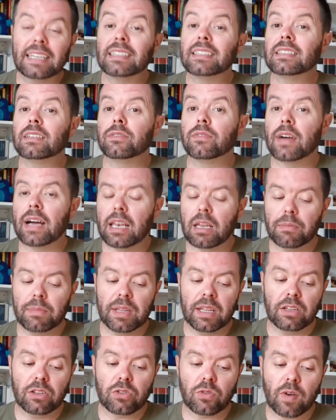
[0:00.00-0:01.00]
and develop
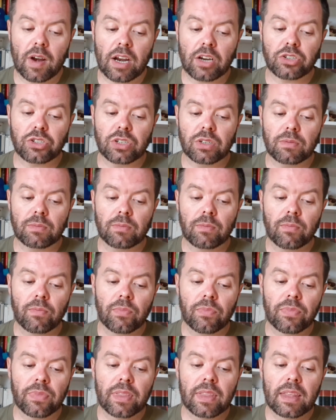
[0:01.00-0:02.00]
the interaction.
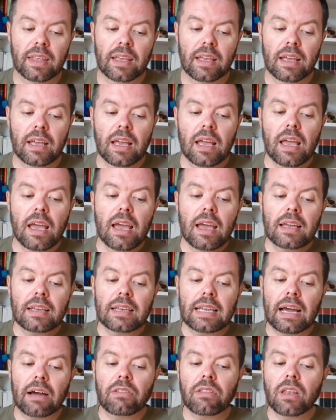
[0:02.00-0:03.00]

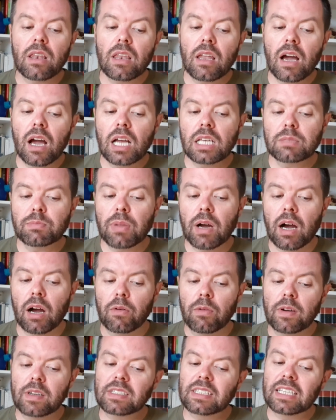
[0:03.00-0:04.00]
Now, the last
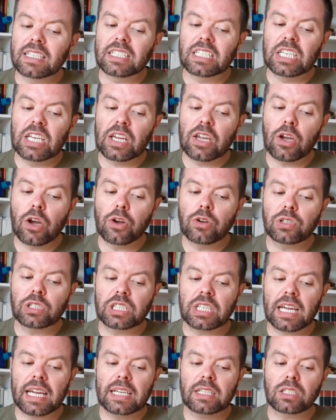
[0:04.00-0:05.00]
part where it says
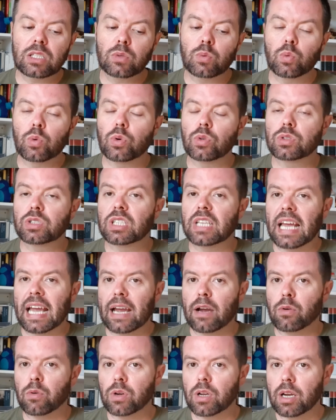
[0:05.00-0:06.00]
negotiates towards an
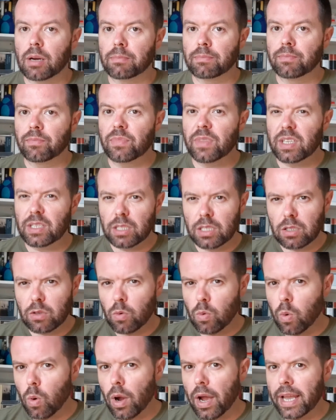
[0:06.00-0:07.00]
outcome. This is
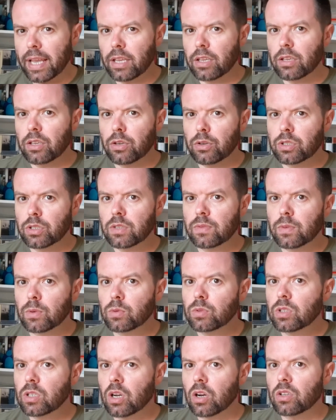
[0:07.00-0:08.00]
quite
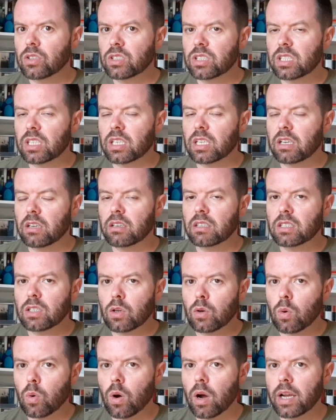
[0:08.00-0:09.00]
useful to consider. It's
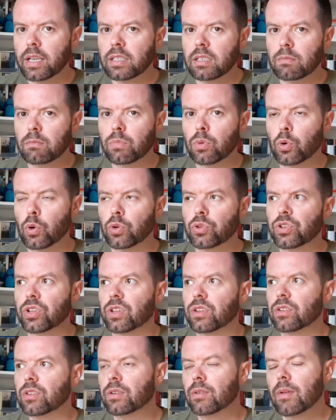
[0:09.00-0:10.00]
quite
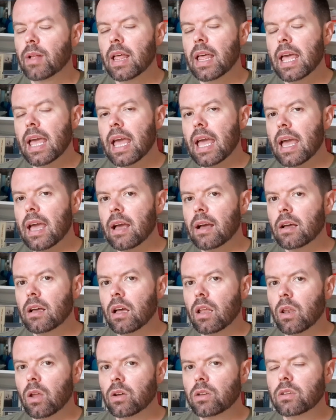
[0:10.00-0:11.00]
important.
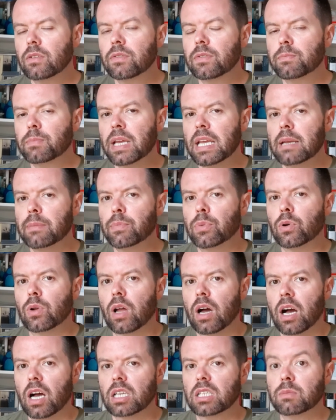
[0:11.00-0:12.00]
A lot of people
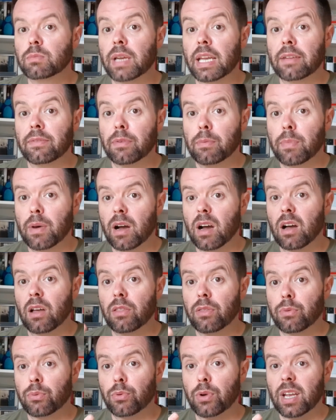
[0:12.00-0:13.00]
ask me for
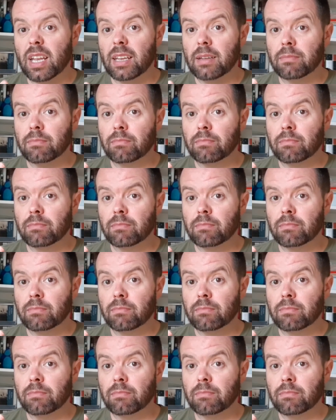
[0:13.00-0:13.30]
part 3,